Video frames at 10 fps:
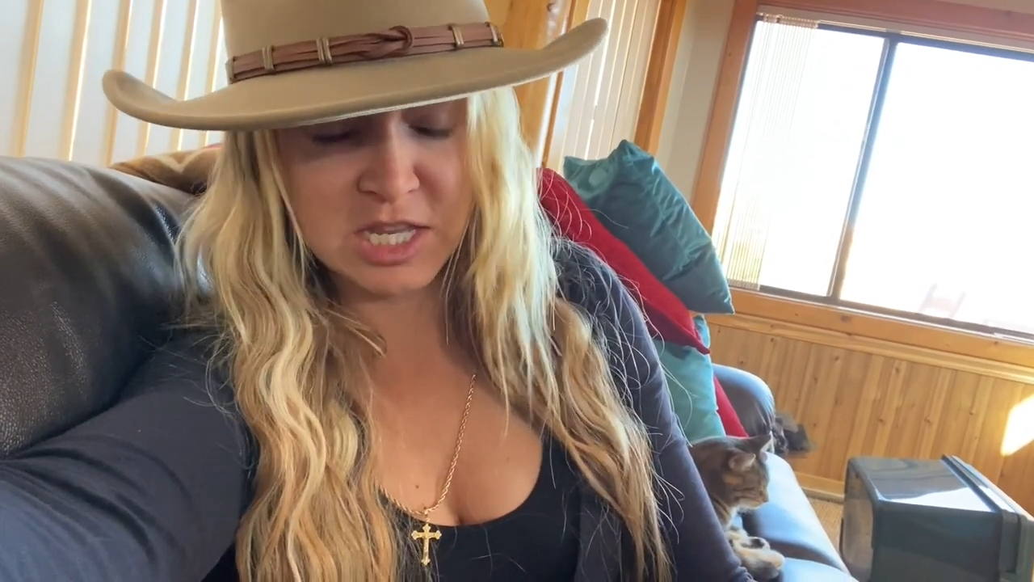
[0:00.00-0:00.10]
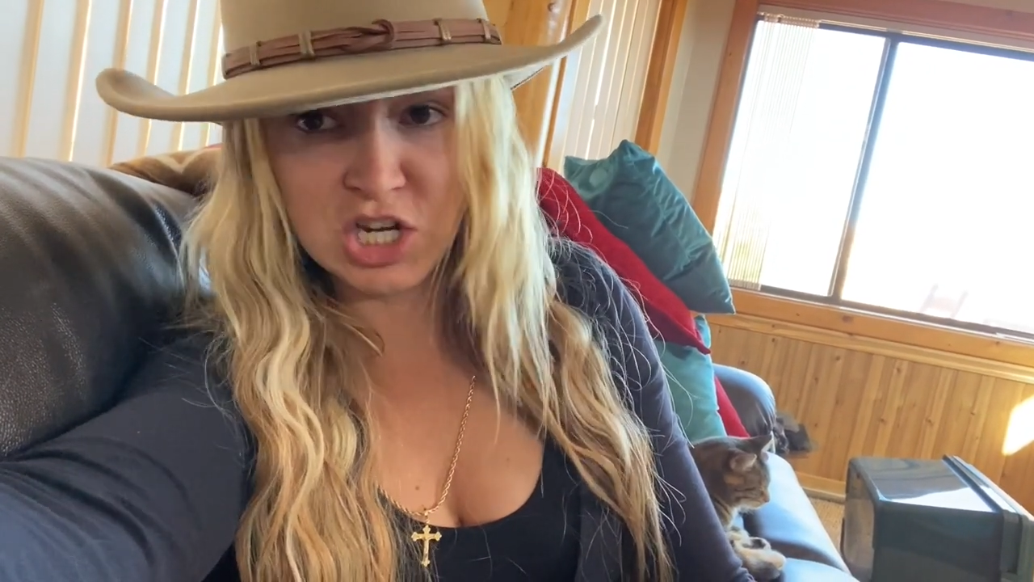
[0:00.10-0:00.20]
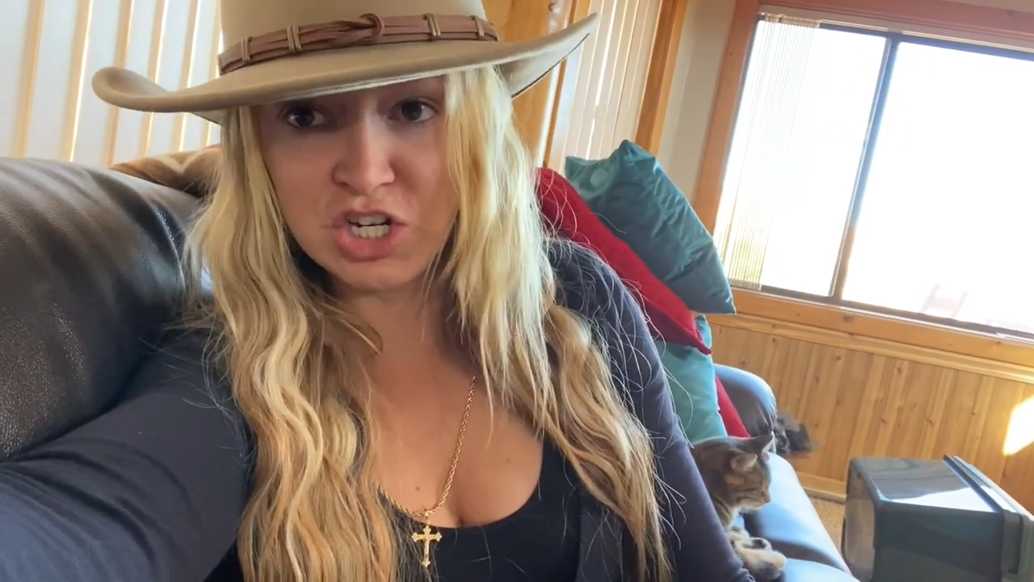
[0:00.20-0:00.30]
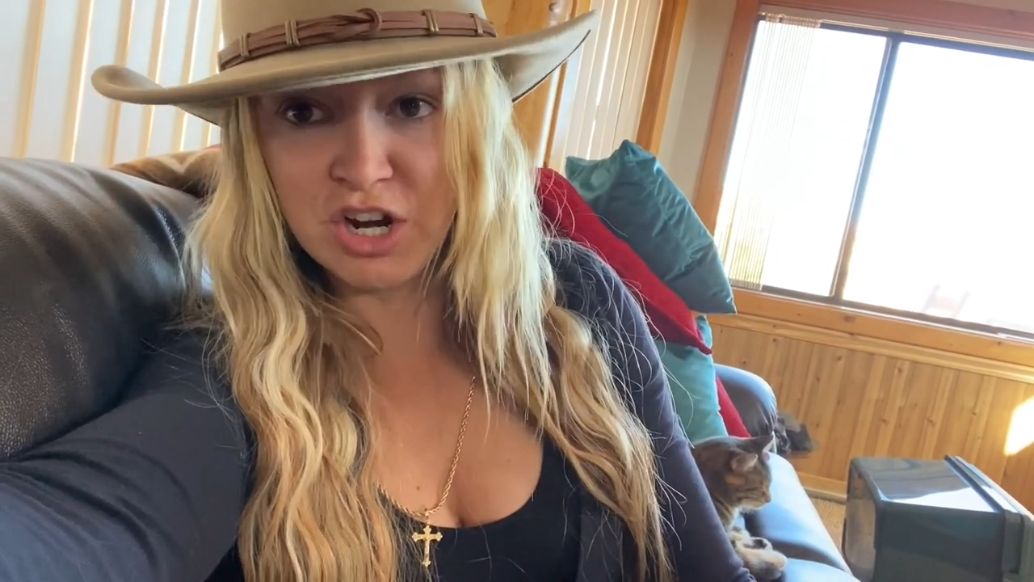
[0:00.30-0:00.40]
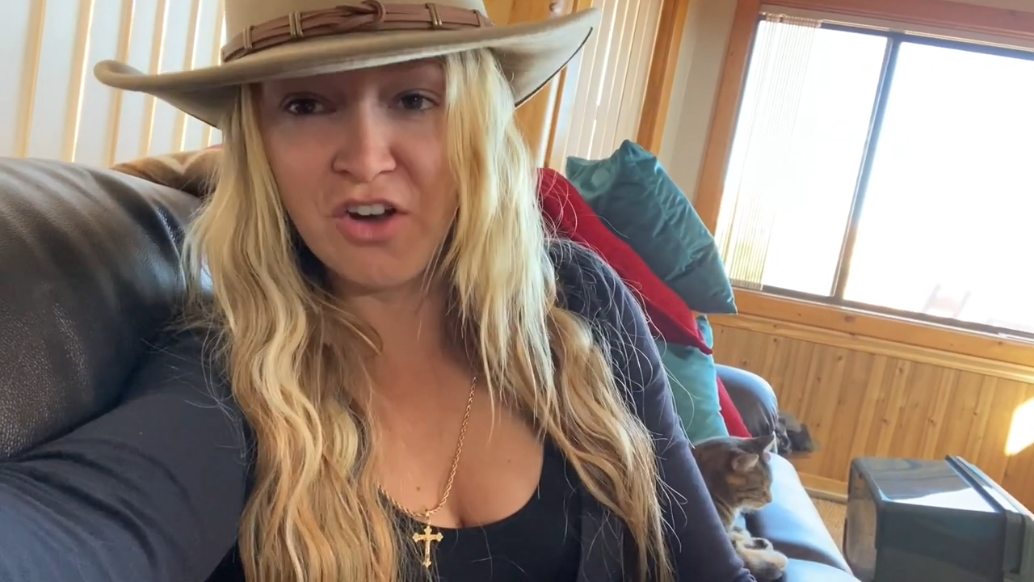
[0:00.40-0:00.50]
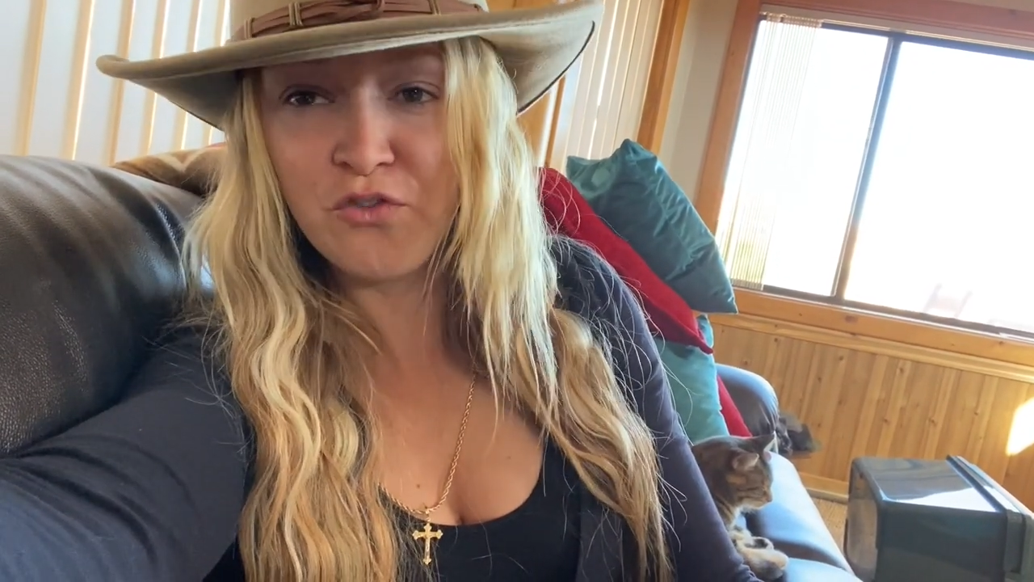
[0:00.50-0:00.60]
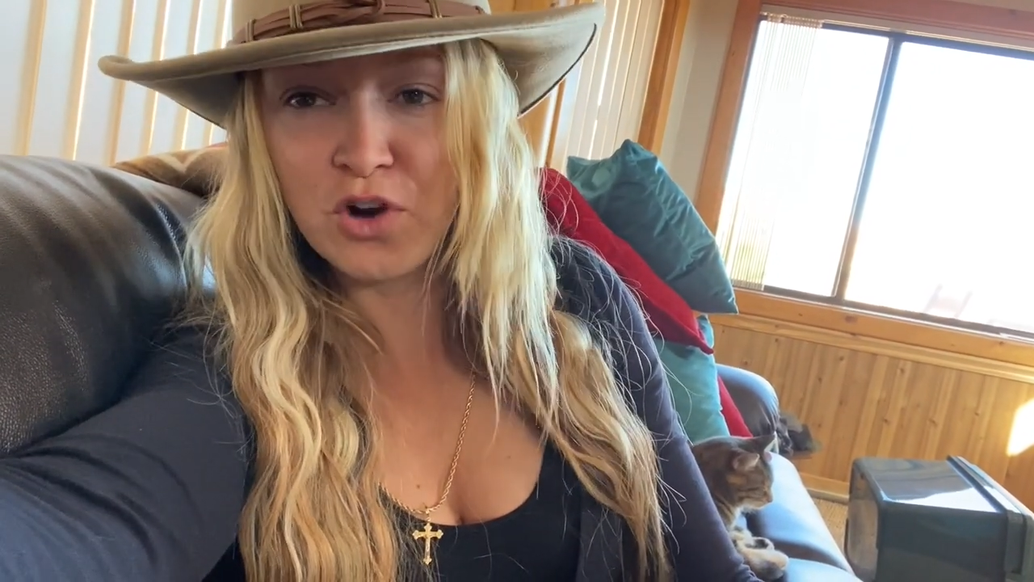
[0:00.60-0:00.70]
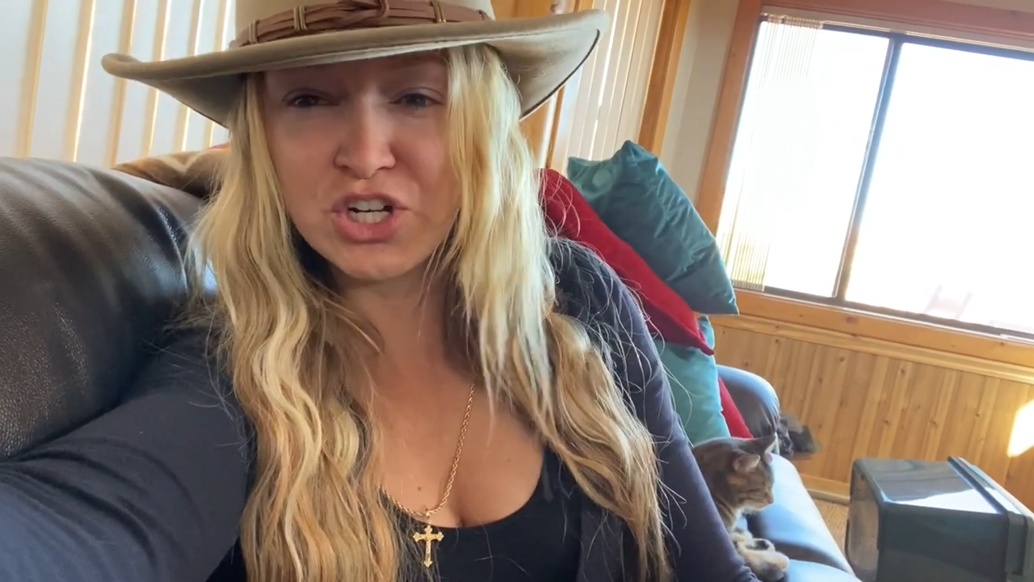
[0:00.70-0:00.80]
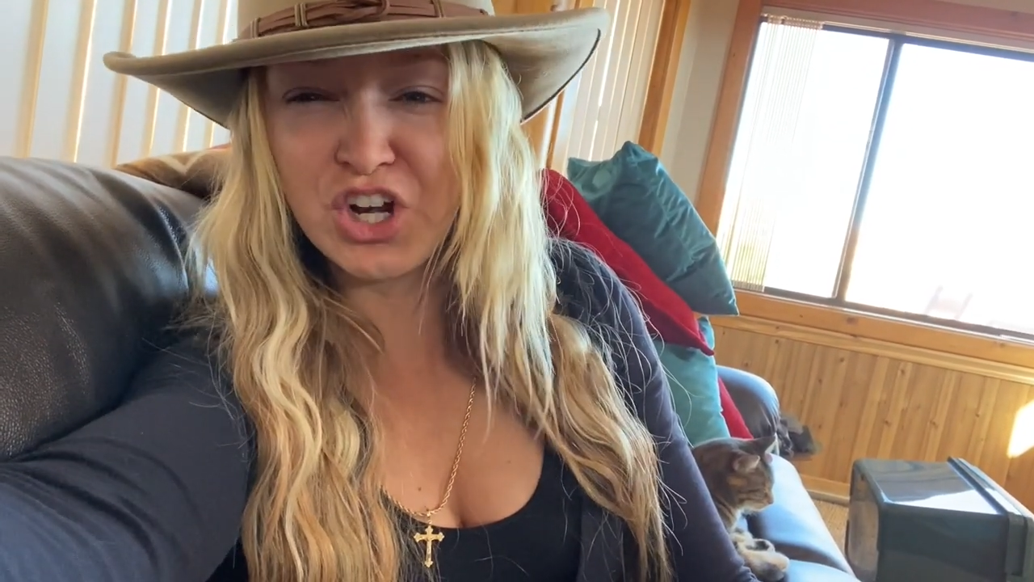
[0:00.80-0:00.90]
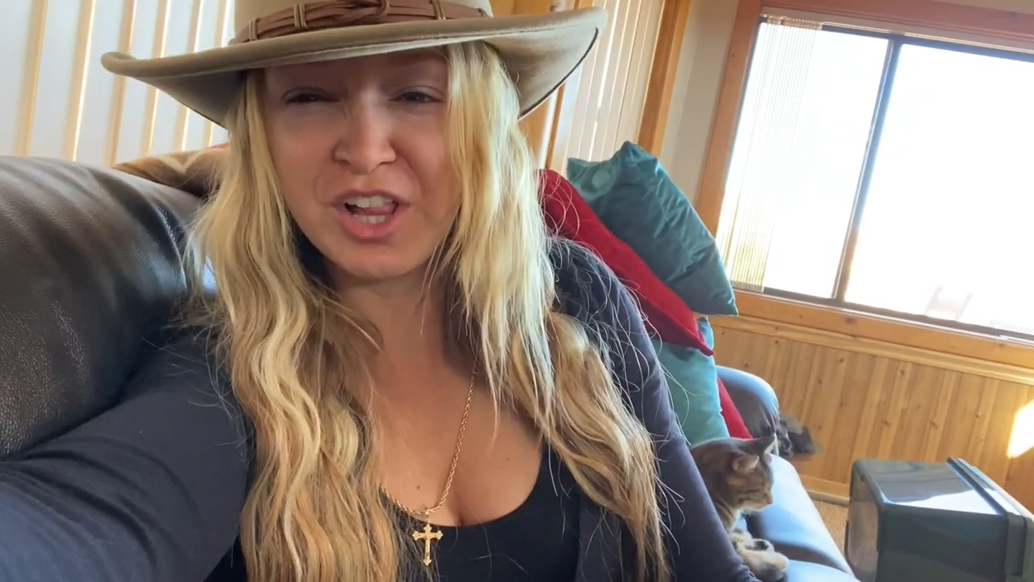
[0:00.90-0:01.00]
this year,
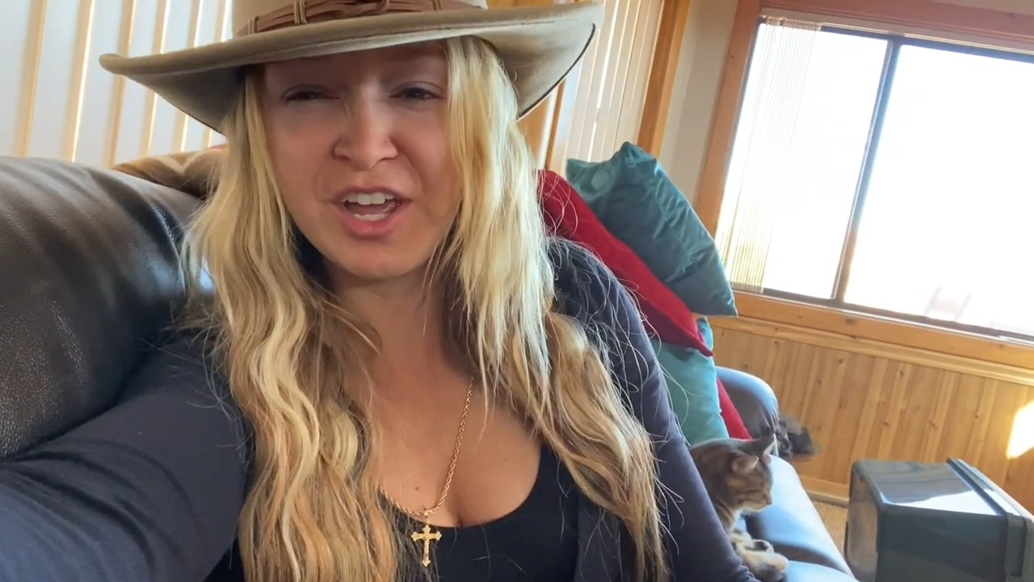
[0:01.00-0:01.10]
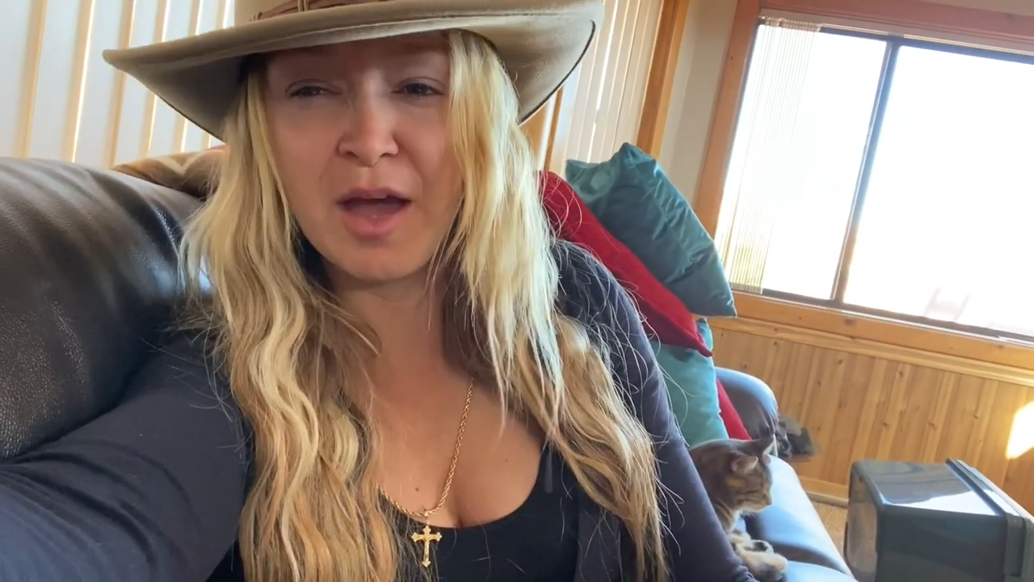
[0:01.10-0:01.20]
unfortunately.